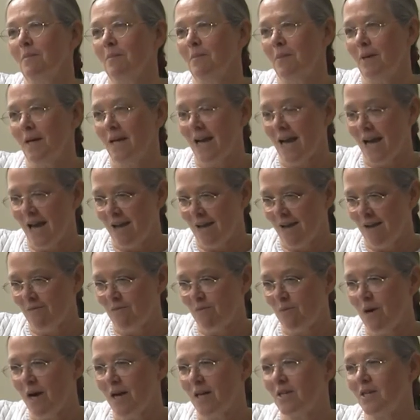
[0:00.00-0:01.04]
but I have
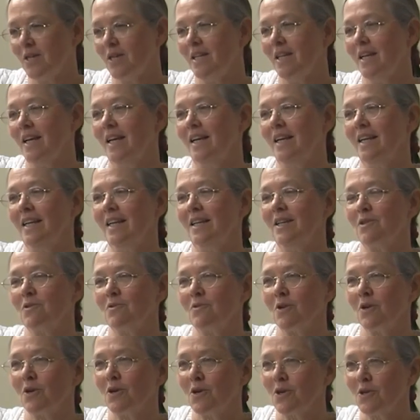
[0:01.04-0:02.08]
watched in his
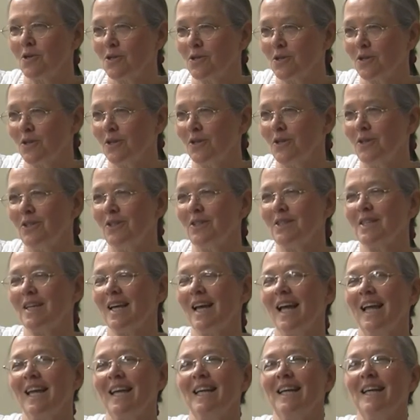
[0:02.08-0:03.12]
rehearsals,
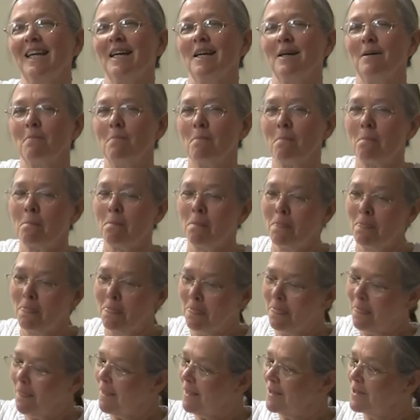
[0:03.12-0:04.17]
and
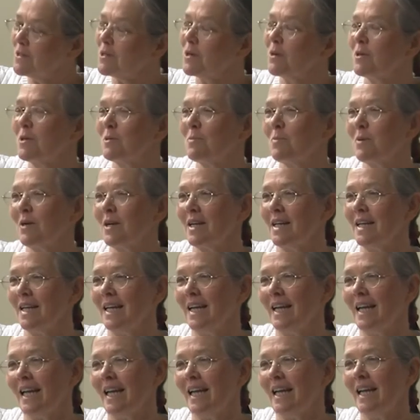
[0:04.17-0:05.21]
so it's
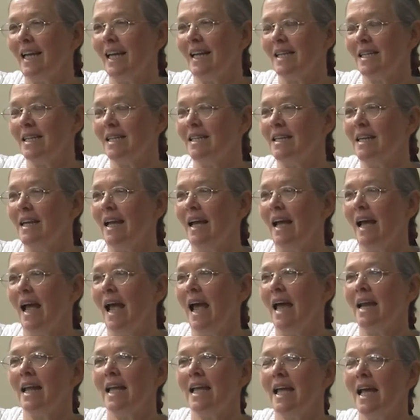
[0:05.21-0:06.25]
pretty.
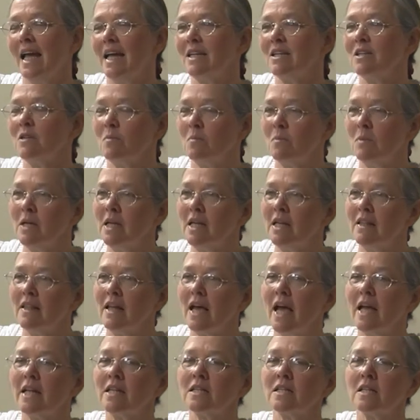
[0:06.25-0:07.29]
And again, to me,
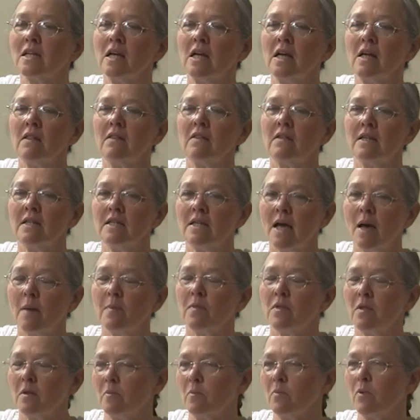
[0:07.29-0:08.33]
that's the
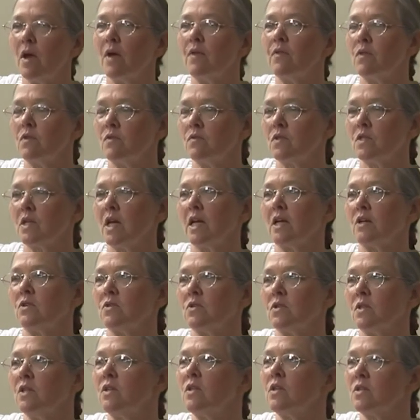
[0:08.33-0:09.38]
depth and breadth of mm-hmm.
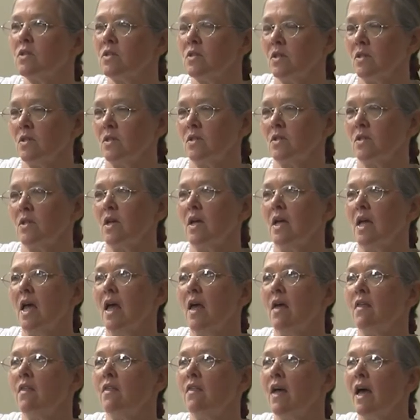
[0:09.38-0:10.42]
psychosynthesis,
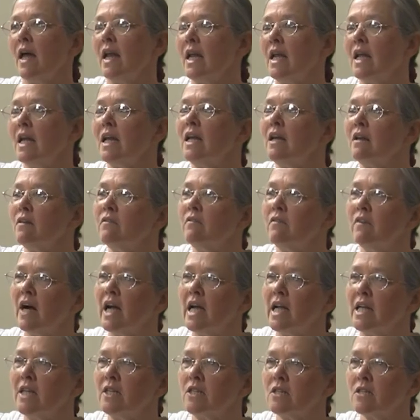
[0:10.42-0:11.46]
mm-hmm. that it
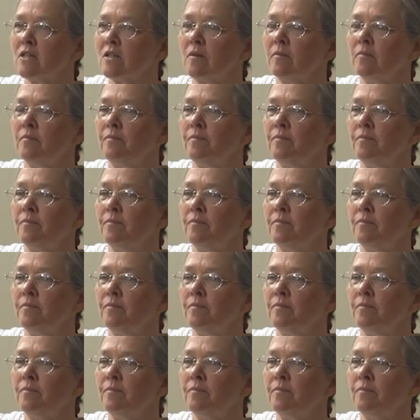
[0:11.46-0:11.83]
invites